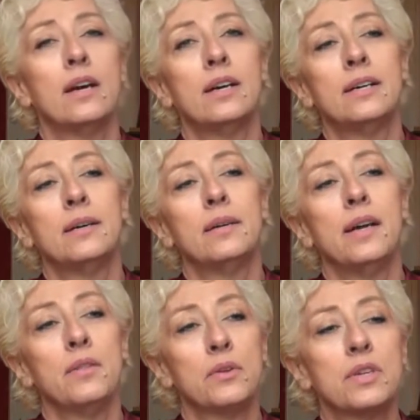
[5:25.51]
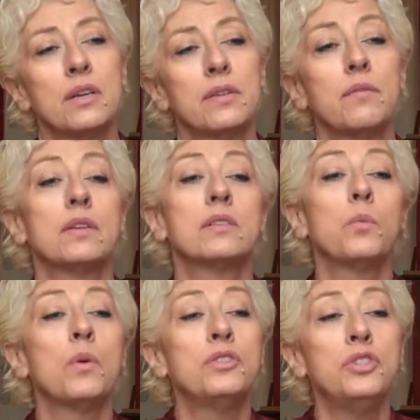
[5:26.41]
and those kinds of things.
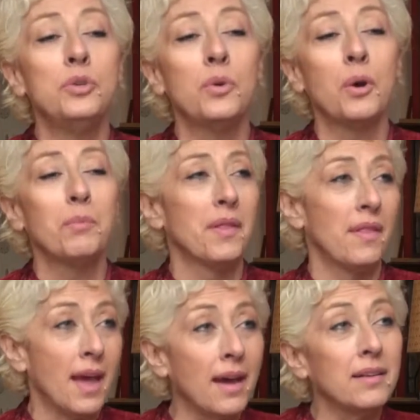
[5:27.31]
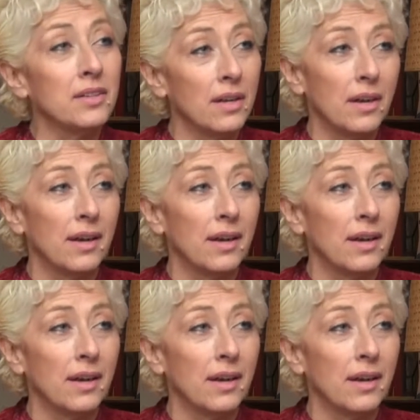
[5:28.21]
And once you open that